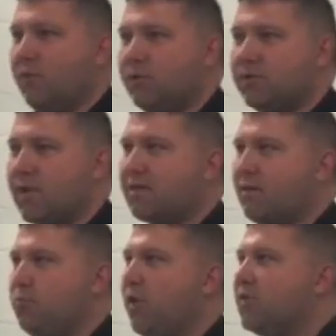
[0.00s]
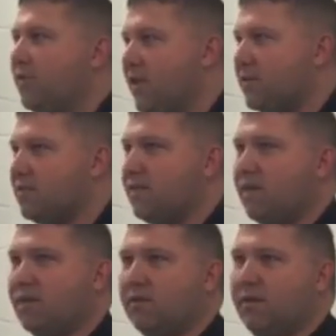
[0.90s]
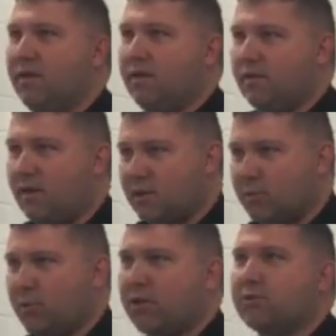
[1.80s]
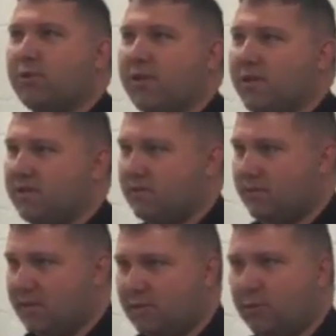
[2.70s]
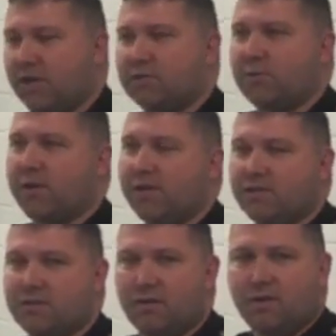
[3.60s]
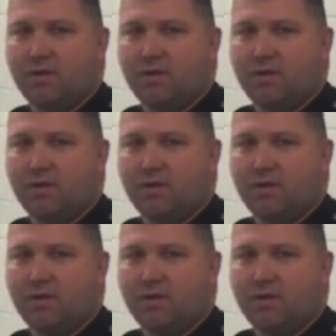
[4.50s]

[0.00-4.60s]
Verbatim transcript: which is actually much less than hospital x-rays, dental x-rays,